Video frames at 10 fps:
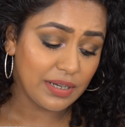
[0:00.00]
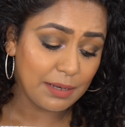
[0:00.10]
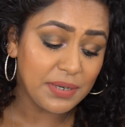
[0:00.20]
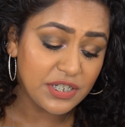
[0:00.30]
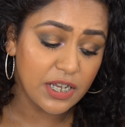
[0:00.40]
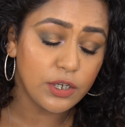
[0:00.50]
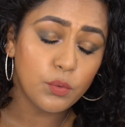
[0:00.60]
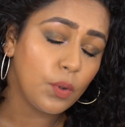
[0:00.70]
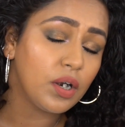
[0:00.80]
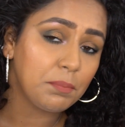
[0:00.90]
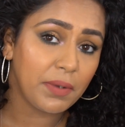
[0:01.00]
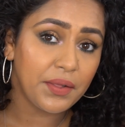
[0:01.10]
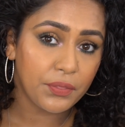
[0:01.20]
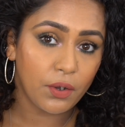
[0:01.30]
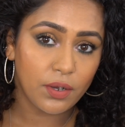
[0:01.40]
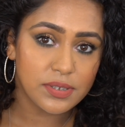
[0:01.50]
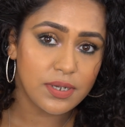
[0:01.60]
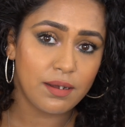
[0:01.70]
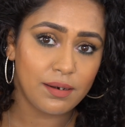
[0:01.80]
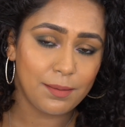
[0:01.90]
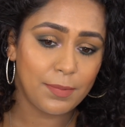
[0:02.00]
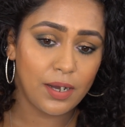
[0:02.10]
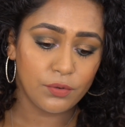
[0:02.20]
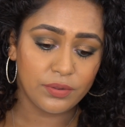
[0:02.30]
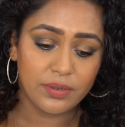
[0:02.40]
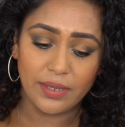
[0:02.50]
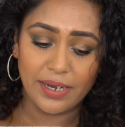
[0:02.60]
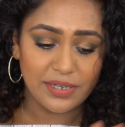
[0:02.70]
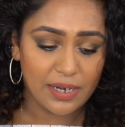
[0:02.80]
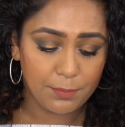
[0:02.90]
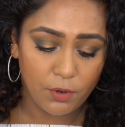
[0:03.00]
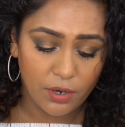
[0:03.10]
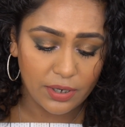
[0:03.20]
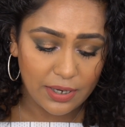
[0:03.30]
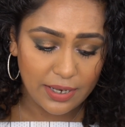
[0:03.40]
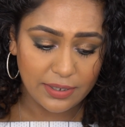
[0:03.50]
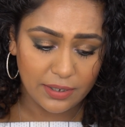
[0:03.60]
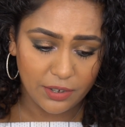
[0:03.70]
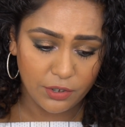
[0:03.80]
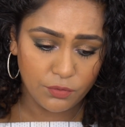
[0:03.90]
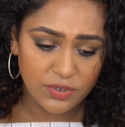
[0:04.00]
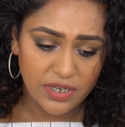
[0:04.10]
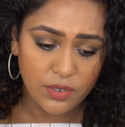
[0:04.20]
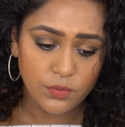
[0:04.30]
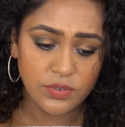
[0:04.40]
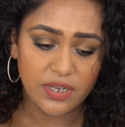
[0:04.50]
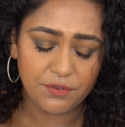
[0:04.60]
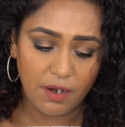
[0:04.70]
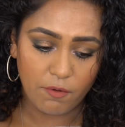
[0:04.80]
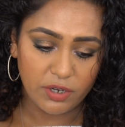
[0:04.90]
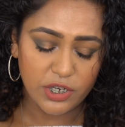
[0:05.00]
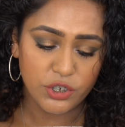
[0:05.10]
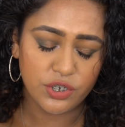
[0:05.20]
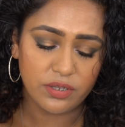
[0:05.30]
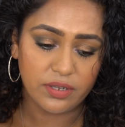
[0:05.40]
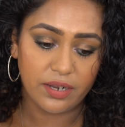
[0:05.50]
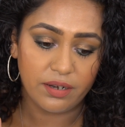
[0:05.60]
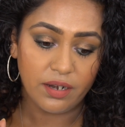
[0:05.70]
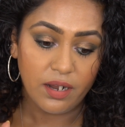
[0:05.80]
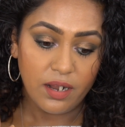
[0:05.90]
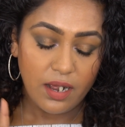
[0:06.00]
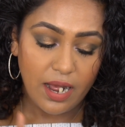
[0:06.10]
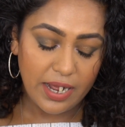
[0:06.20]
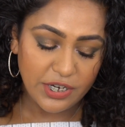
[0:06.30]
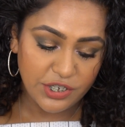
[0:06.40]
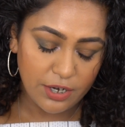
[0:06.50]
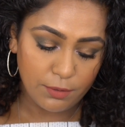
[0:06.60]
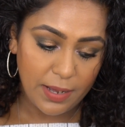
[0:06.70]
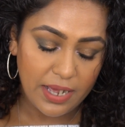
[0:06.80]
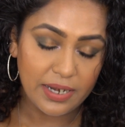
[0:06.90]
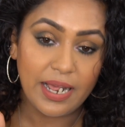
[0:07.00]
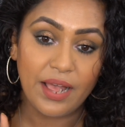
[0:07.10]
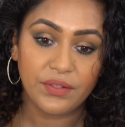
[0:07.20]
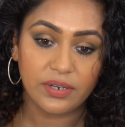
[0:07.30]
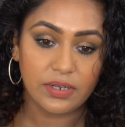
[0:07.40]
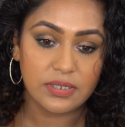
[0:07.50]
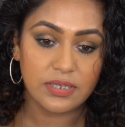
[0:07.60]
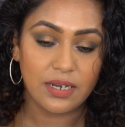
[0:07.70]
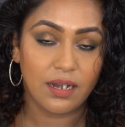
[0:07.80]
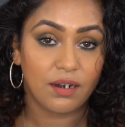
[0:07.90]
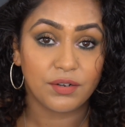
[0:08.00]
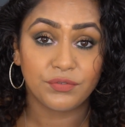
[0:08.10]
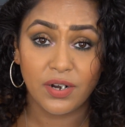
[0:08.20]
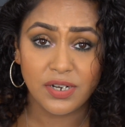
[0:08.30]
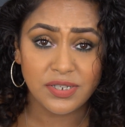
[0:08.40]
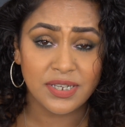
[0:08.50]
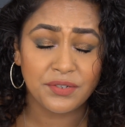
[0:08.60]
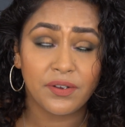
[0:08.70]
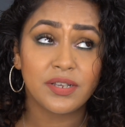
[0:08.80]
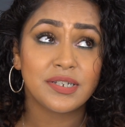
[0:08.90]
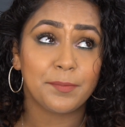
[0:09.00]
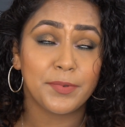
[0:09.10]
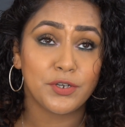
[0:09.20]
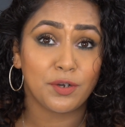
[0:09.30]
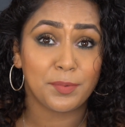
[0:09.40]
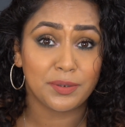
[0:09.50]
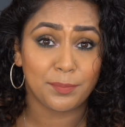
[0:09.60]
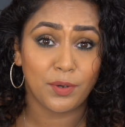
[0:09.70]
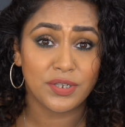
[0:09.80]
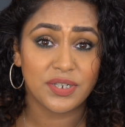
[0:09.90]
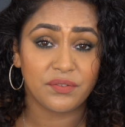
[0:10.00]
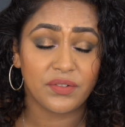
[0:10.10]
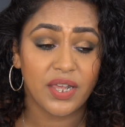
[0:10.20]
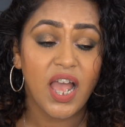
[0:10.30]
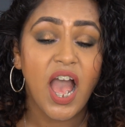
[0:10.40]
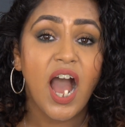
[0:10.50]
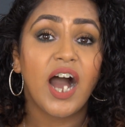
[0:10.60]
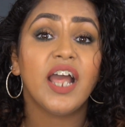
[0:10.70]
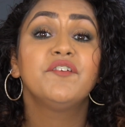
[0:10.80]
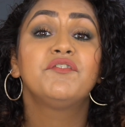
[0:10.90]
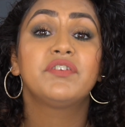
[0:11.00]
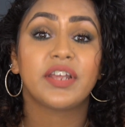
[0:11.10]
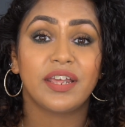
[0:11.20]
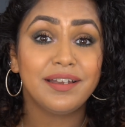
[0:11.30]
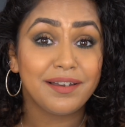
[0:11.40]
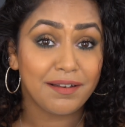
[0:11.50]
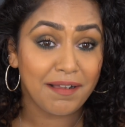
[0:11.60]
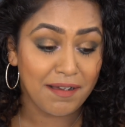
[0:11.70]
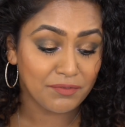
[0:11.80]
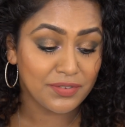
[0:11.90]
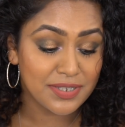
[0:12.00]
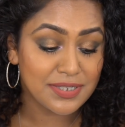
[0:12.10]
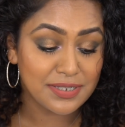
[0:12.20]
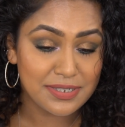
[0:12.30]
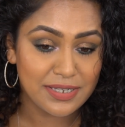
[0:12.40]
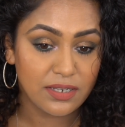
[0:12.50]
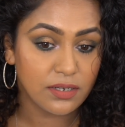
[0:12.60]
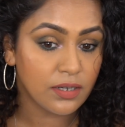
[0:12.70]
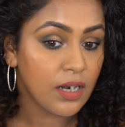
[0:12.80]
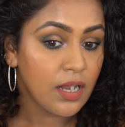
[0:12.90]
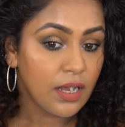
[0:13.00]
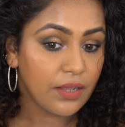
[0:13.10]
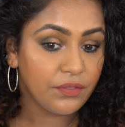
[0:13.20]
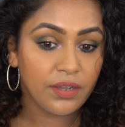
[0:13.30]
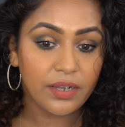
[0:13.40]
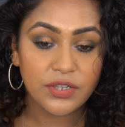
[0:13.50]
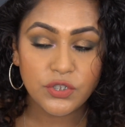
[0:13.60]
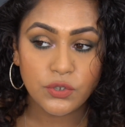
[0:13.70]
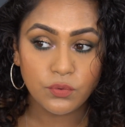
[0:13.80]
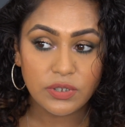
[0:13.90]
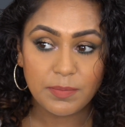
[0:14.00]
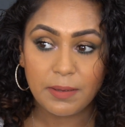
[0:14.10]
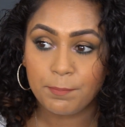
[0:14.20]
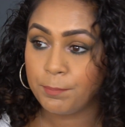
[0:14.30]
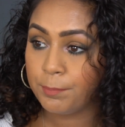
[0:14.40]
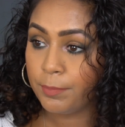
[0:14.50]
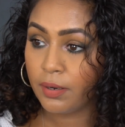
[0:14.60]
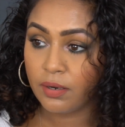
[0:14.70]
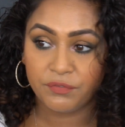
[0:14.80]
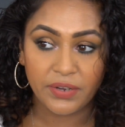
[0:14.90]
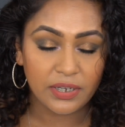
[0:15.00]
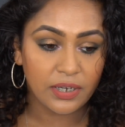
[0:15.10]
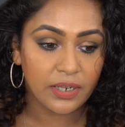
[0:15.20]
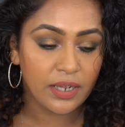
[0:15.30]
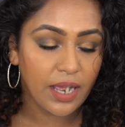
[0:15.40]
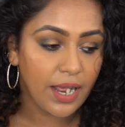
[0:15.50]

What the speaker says: Let me tell you what my thoughts are about the entire product line that I use. I use their foundation, their eyeshadow palette and their concealer. First things first, let me talk about the positive thing. I freaking love this concealer. I think it suits me perfectly